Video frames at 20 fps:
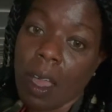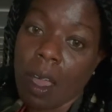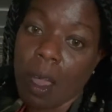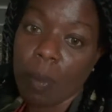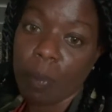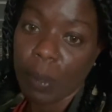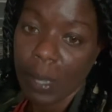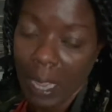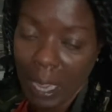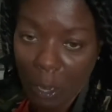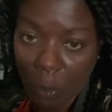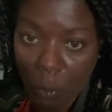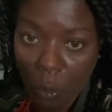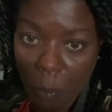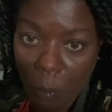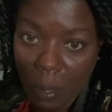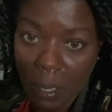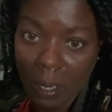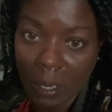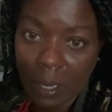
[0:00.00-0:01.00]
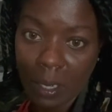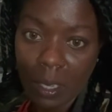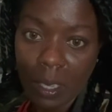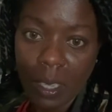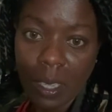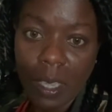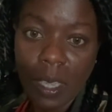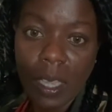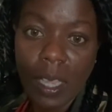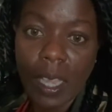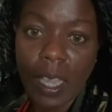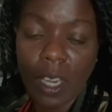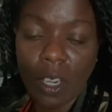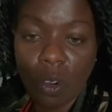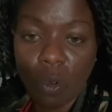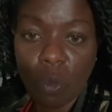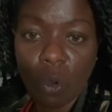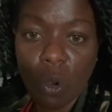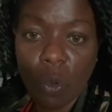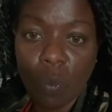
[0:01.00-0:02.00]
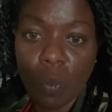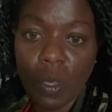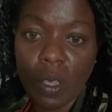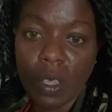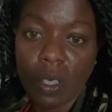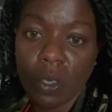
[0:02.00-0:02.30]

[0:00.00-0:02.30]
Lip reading: a black woman in the room with